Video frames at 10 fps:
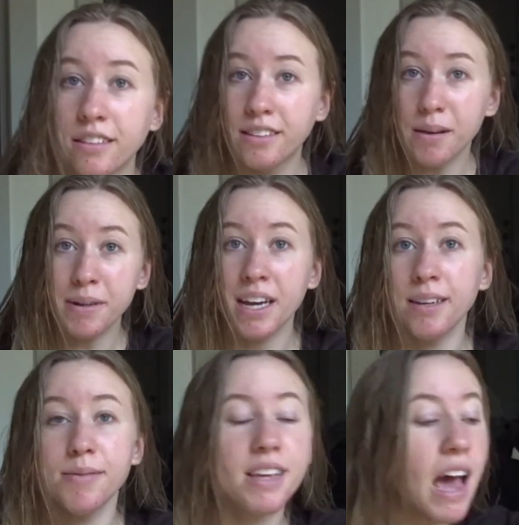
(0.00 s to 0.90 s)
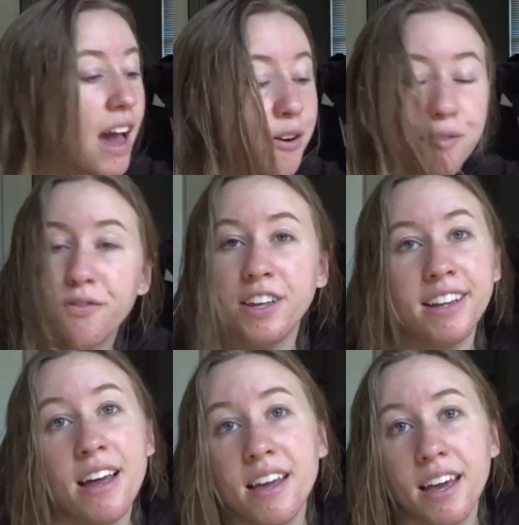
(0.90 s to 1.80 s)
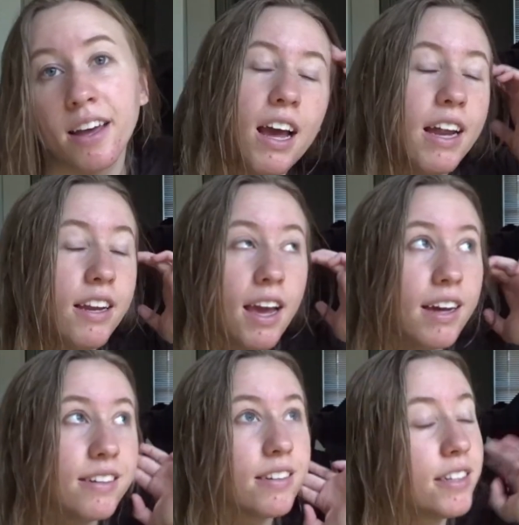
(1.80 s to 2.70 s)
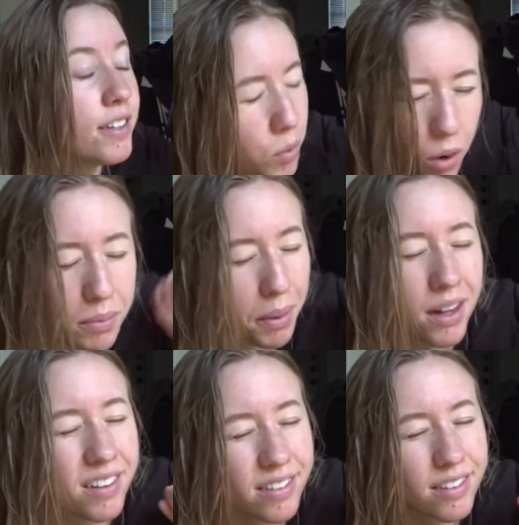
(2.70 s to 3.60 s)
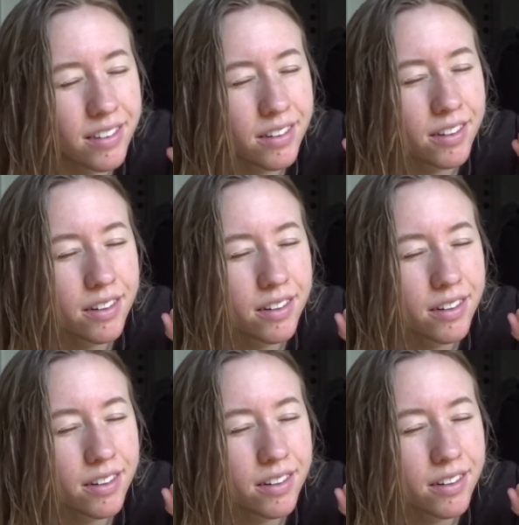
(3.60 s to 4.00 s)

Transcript: Sometimes I don't feel like it, and yet one must.